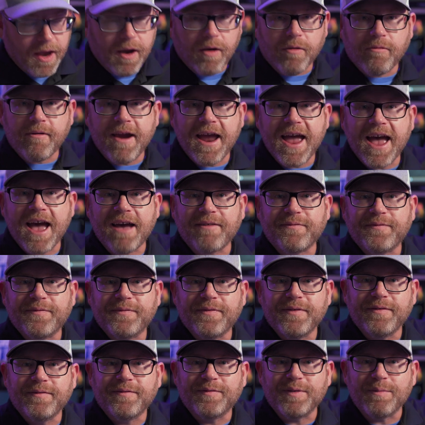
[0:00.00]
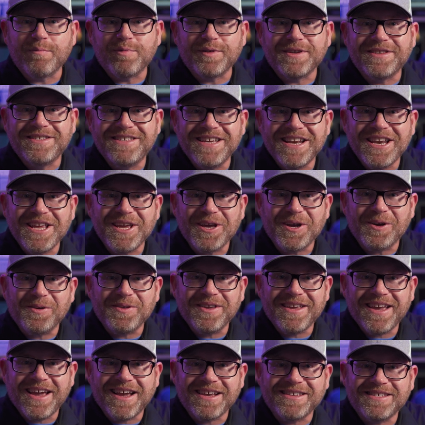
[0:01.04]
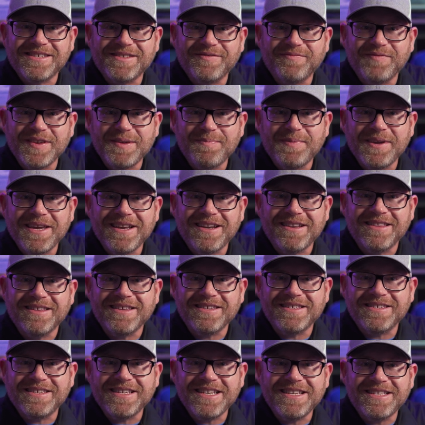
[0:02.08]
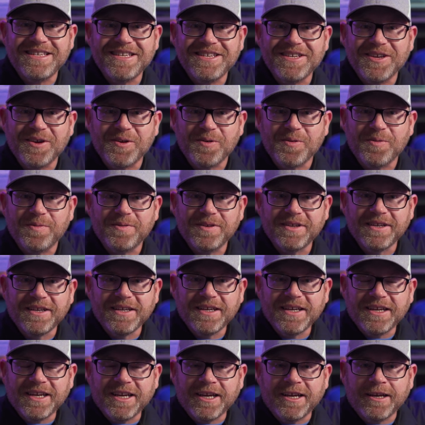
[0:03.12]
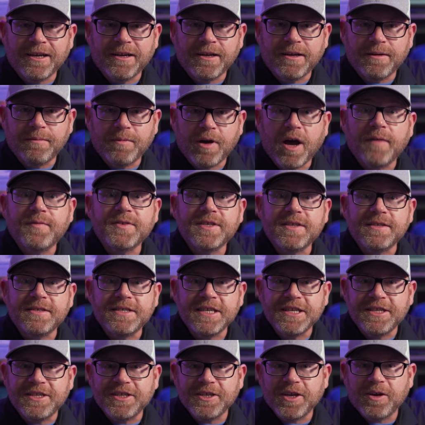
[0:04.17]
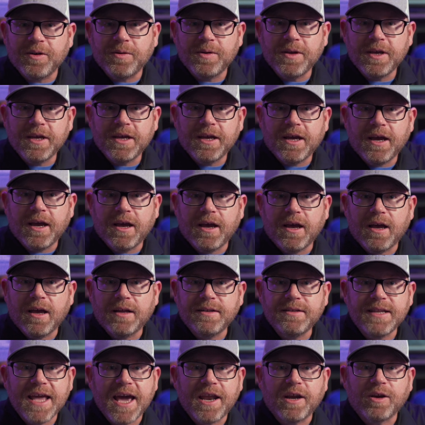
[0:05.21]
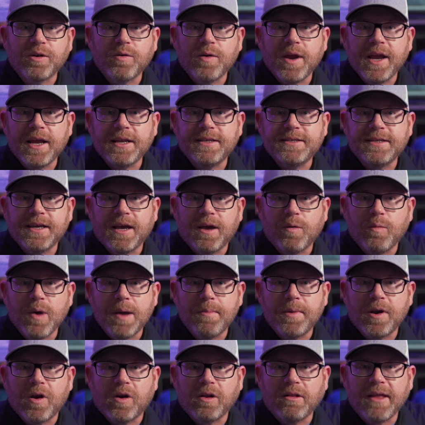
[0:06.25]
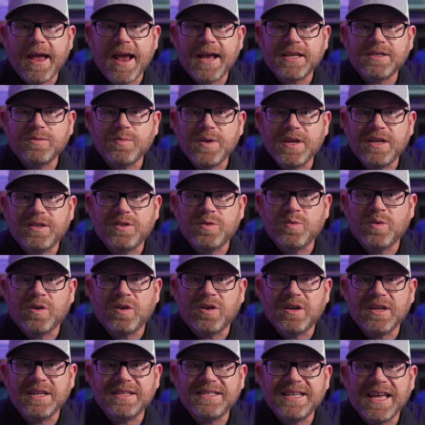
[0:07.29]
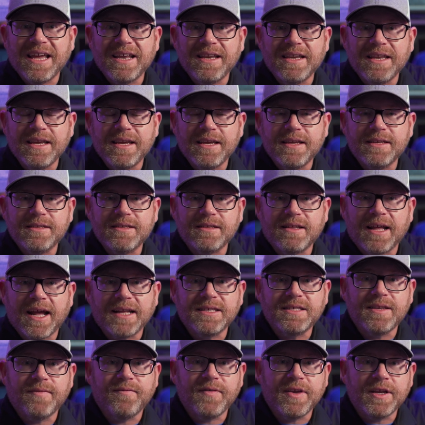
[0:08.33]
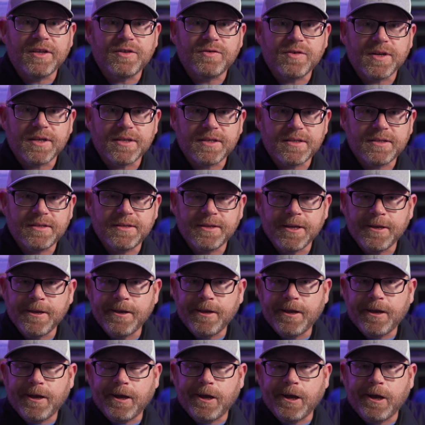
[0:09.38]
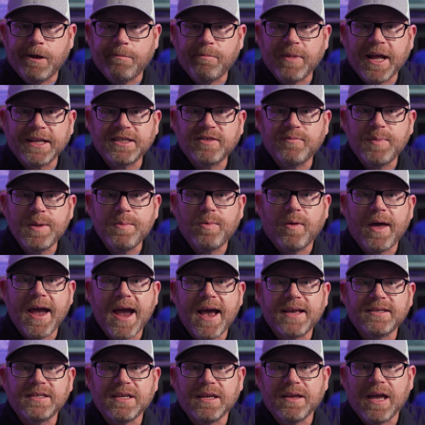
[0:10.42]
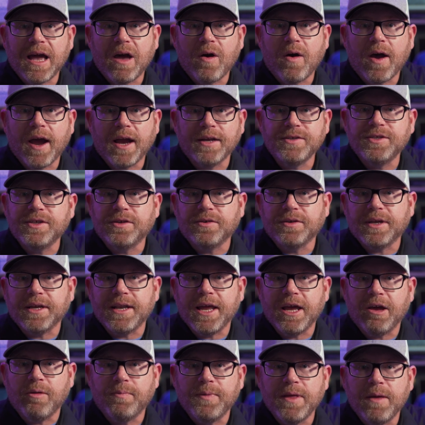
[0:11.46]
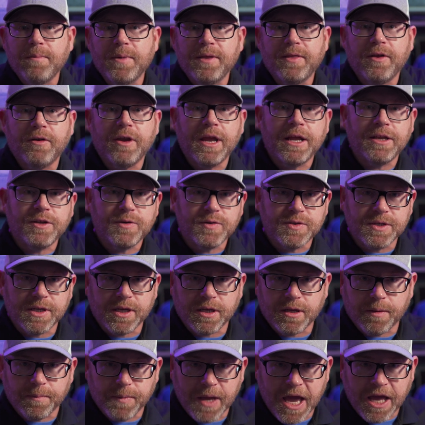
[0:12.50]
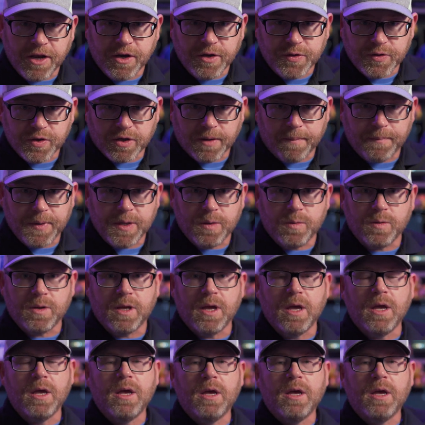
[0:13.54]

Raf from Presidio, yes, VP to the CTO, Office of the CTO. Had a great webinar last week, 200 attendees, lots of interest, lots of people asking how IGEL can help them in their end user compute